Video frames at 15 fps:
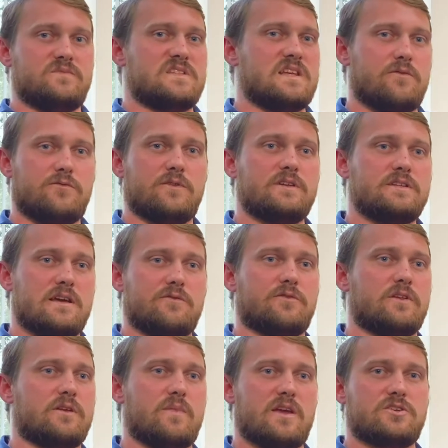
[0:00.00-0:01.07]

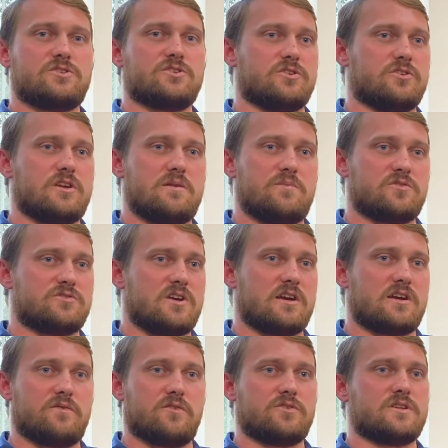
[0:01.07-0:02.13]
Definitely make sure you're keeping
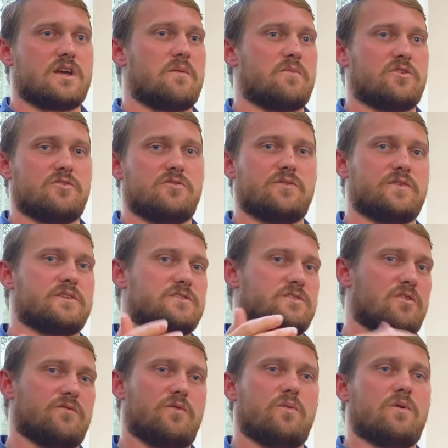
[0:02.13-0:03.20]
track of your time when you're doing things.
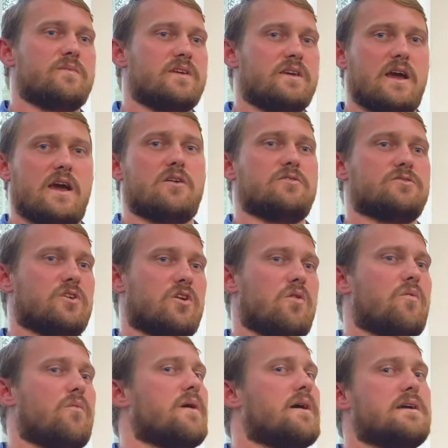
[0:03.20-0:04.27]
If you want to be a guy who's
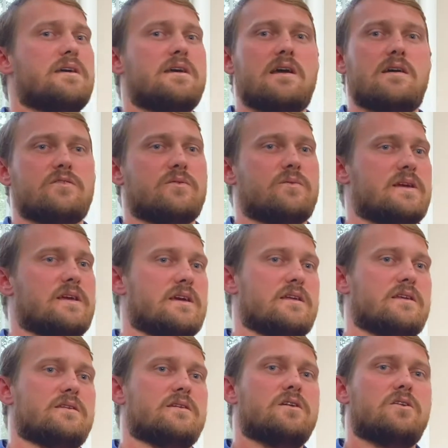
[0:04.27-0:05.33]
home every
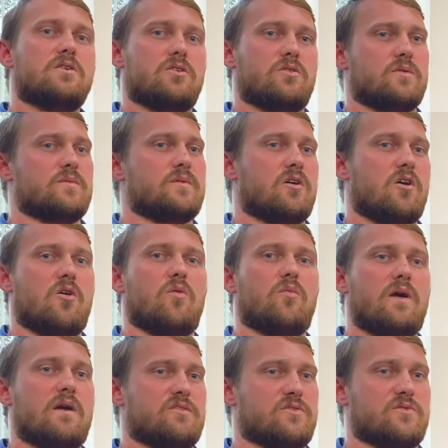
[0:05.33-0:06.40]
weekend or you want to be home
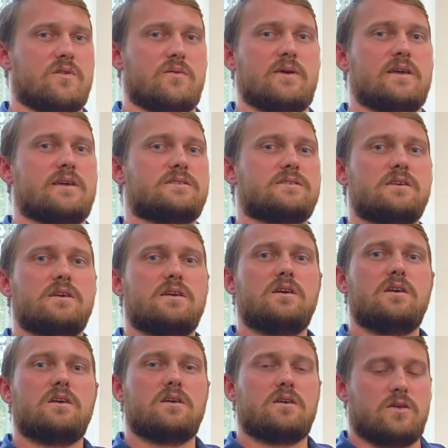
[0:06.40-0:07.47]
every 3 weeks,
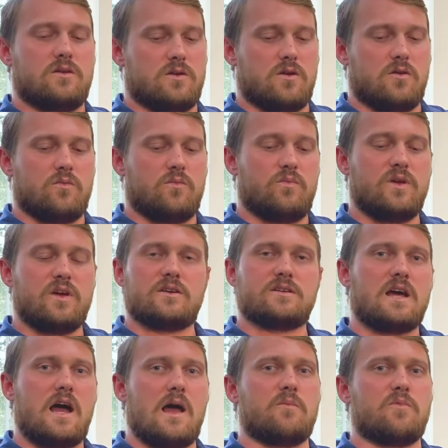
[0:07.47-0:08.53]
be on
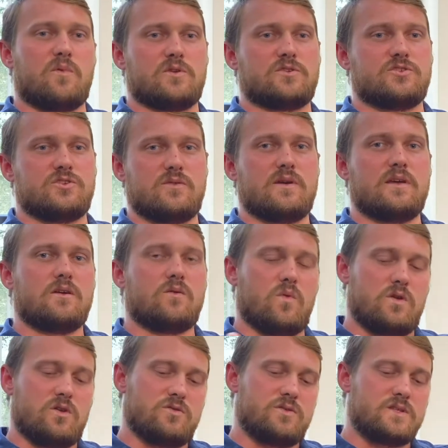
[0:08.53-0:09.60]
time with what you're doing.
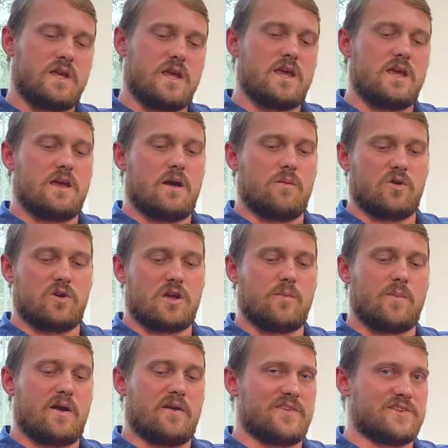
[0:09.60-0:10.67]
When you say, I'm going to come
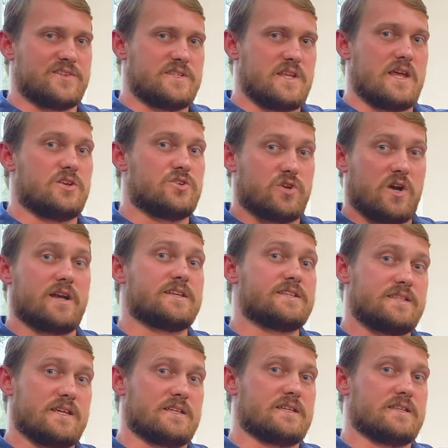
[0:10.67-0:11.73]
out at this date, try to
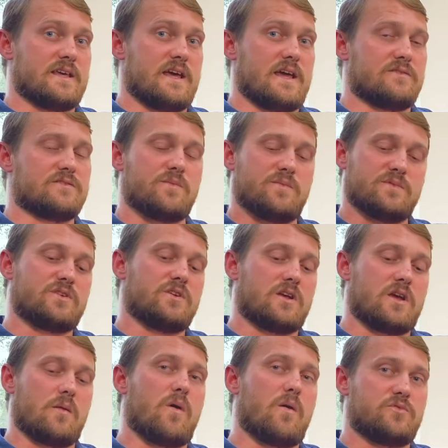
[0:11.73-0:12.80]
stick to that. If something's going to
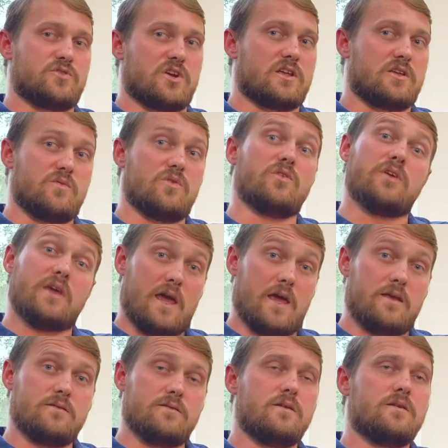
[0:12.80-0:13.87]
come up, try to
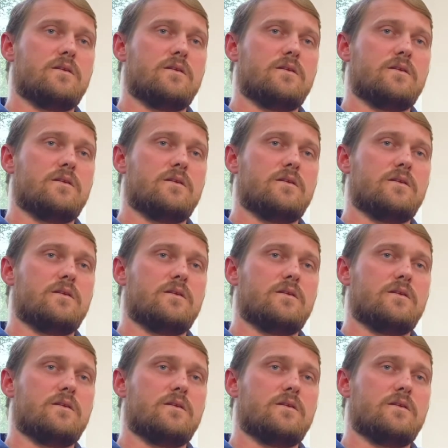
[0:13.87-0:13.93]
communicate